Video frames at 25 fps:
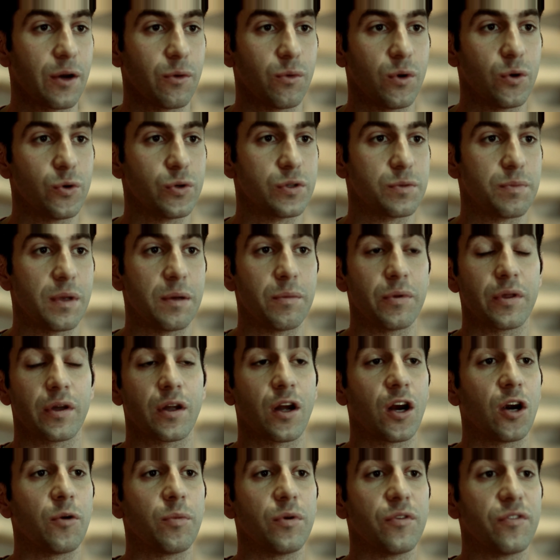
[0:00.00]
what was maybe the
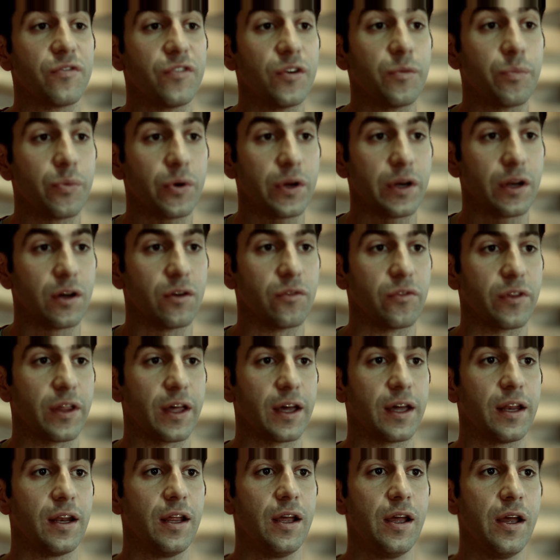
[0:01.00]
carbon footprint of
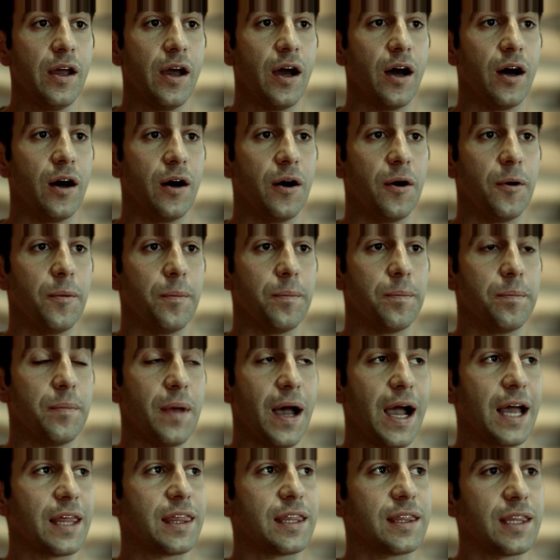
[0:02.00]
that.
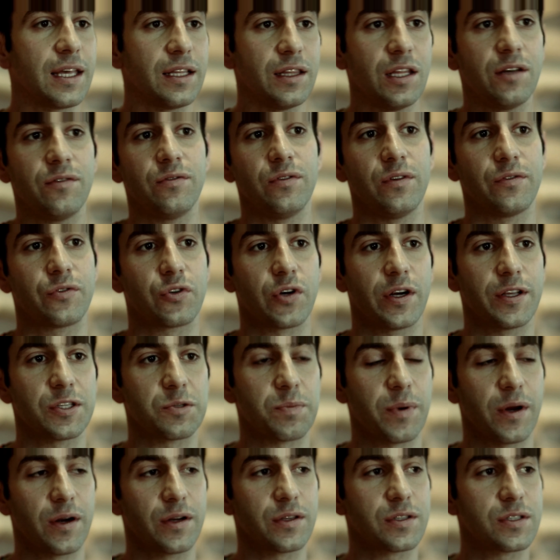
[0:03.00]
I think that level of
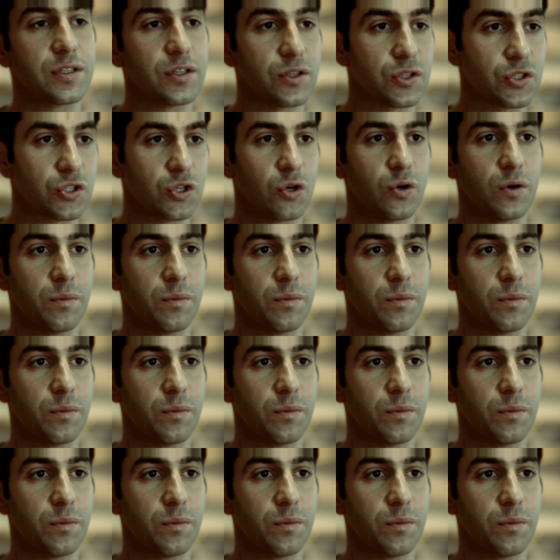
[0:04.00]
transparency is so